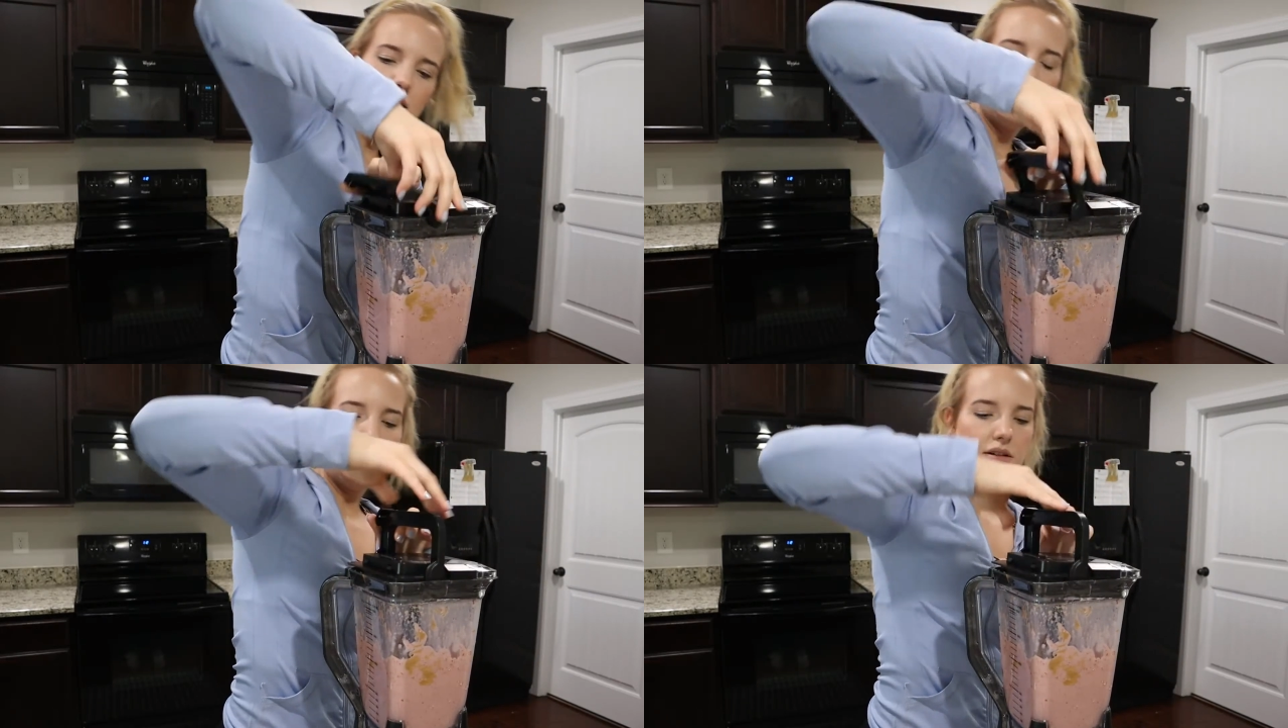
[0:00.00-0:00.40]

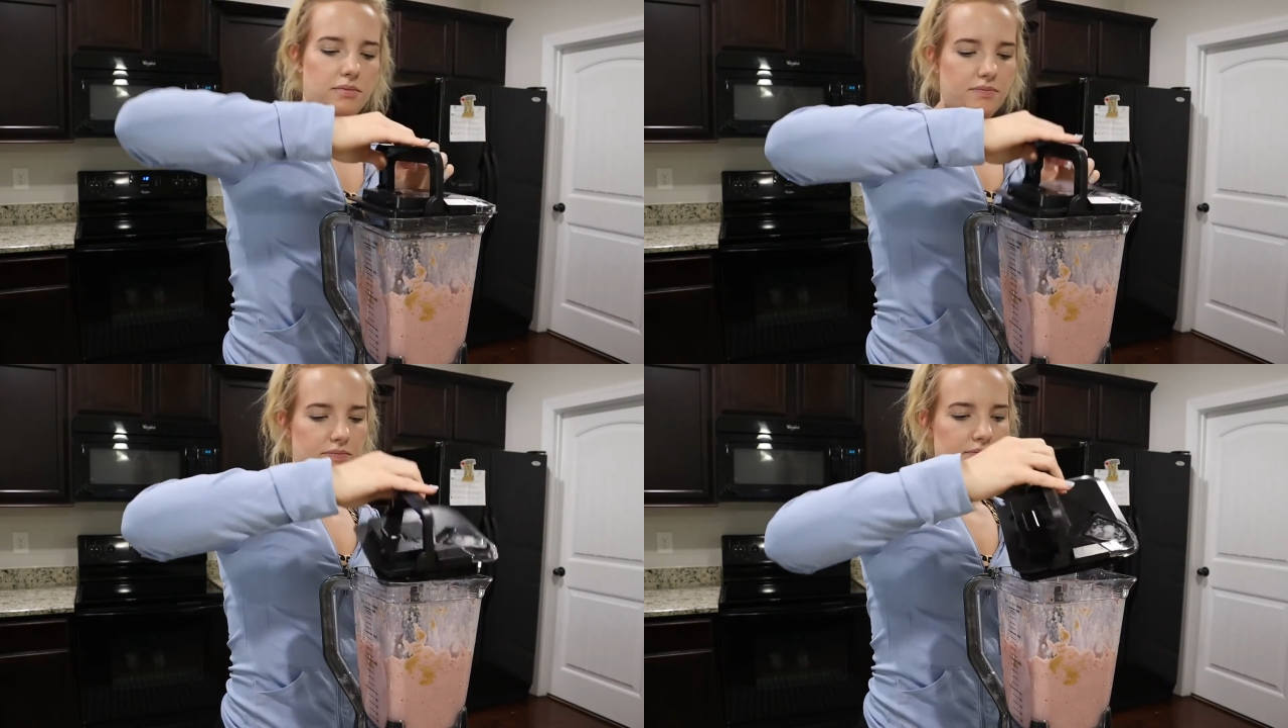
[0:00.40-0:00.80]

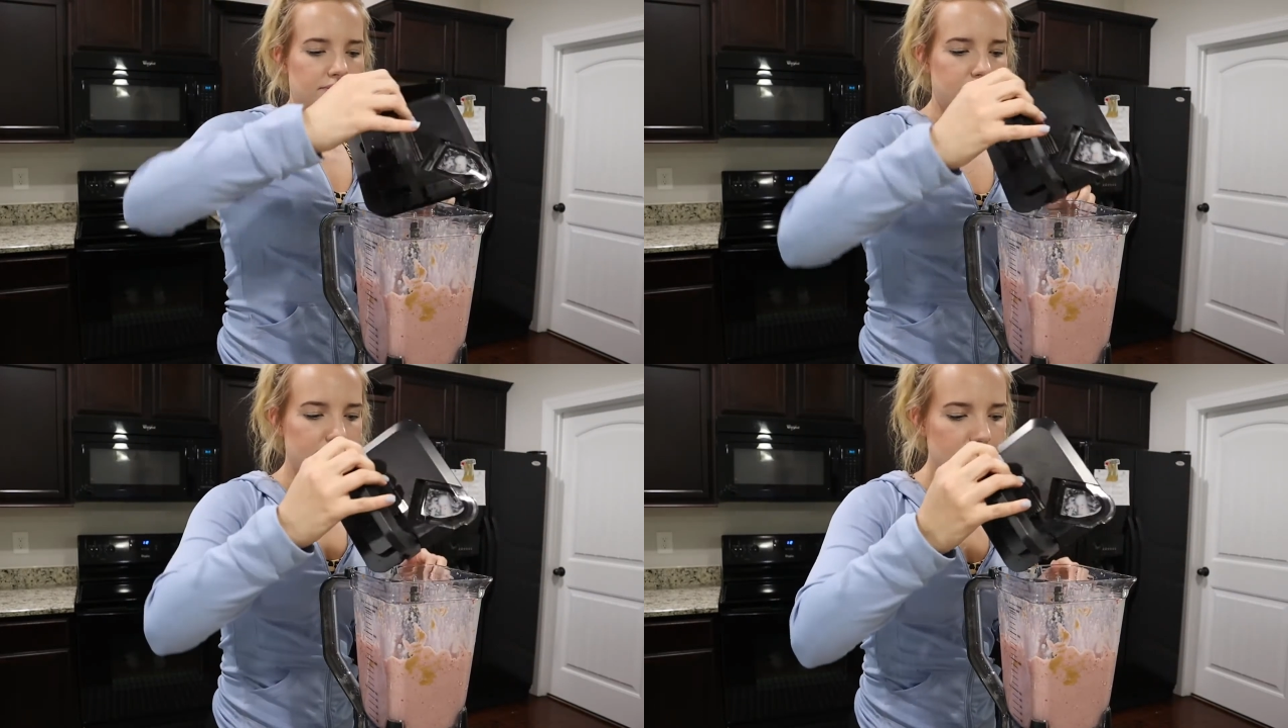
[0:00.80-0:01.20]

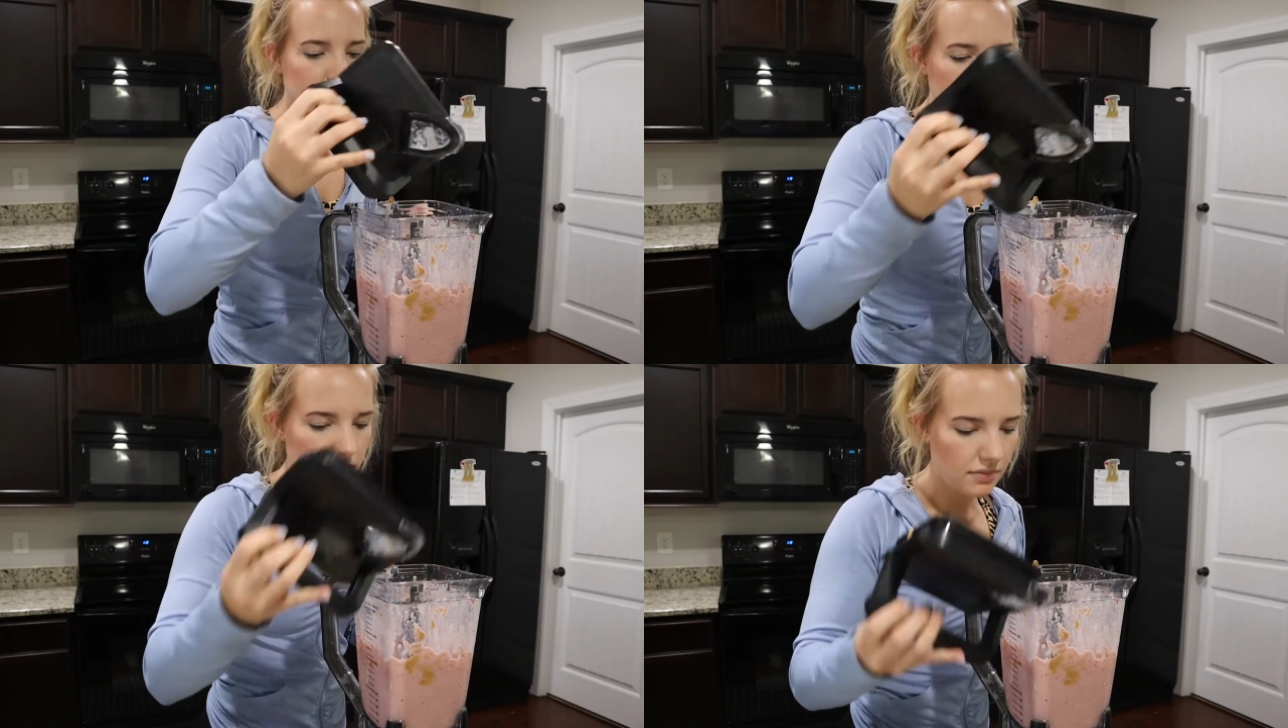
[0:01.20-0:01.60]

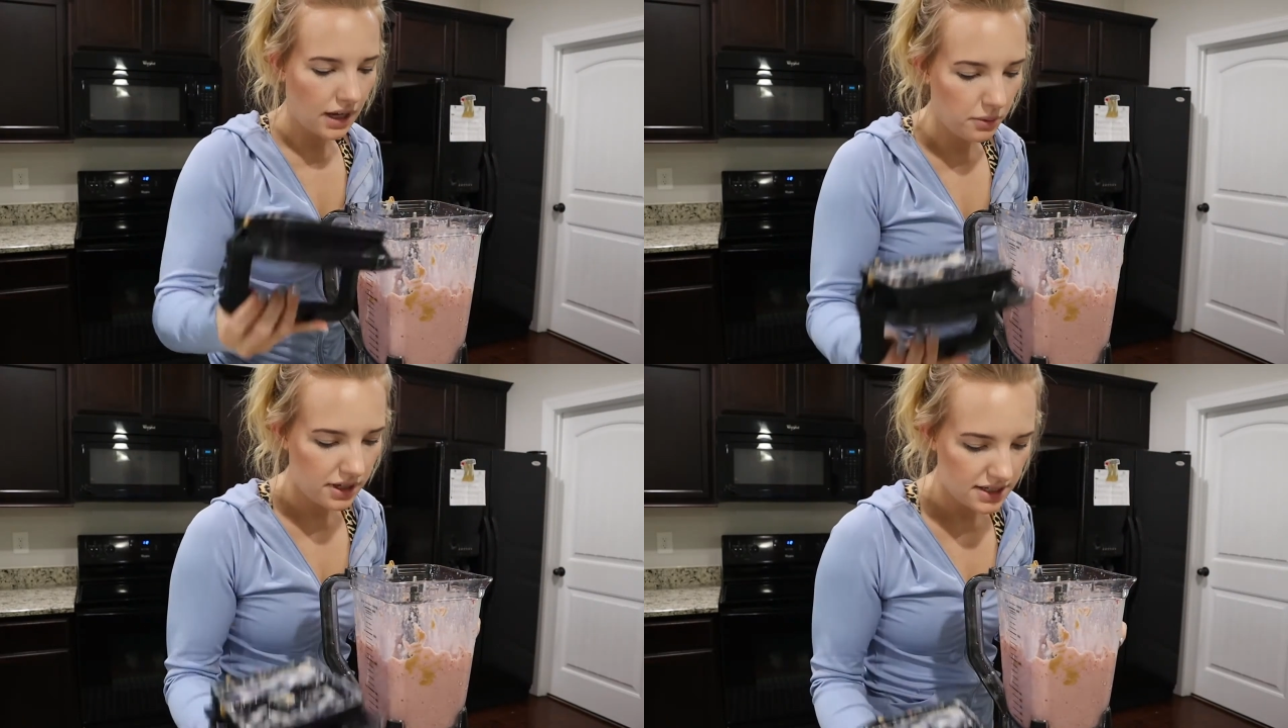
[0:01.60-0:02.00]

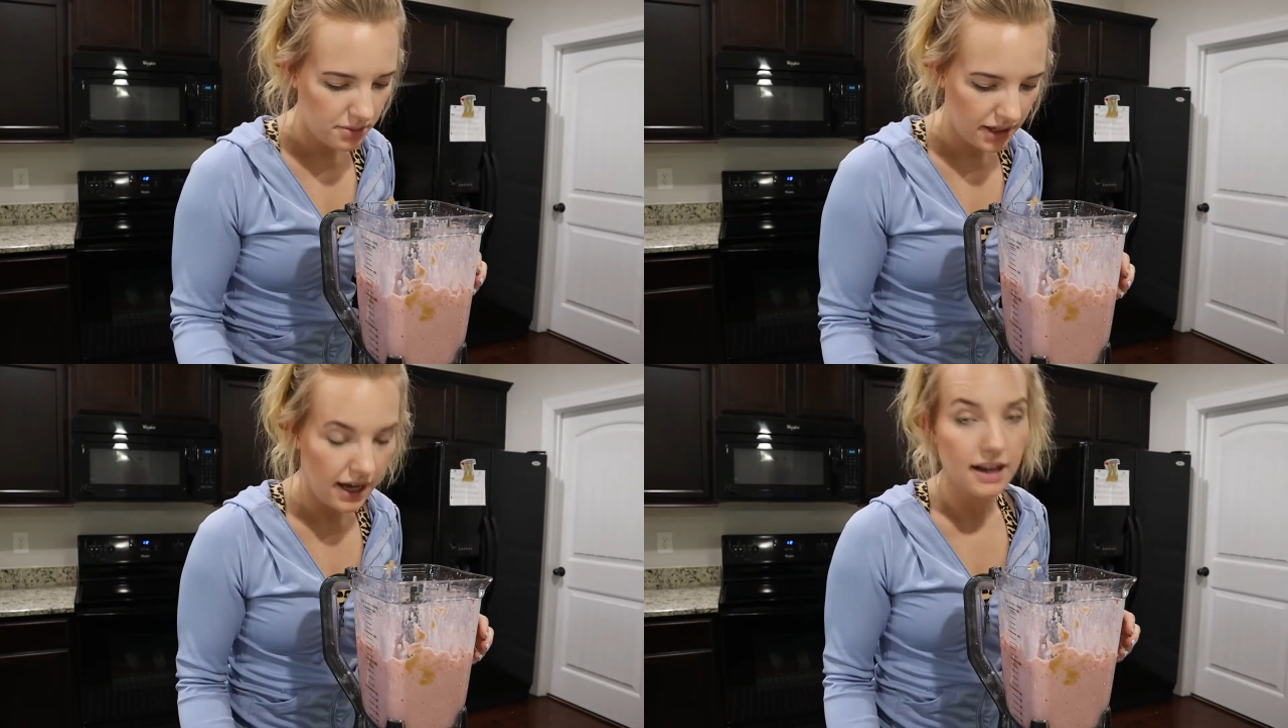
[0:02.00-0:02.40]
I want it to
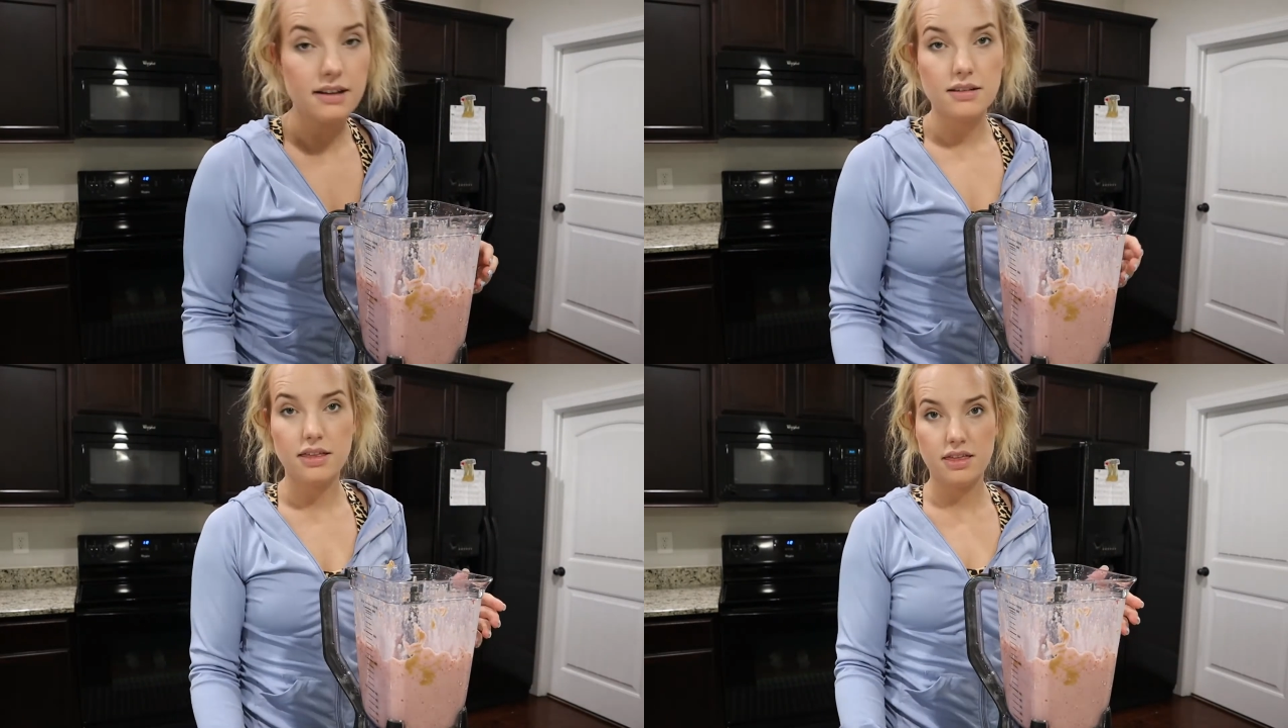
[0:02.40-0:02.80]
be kind of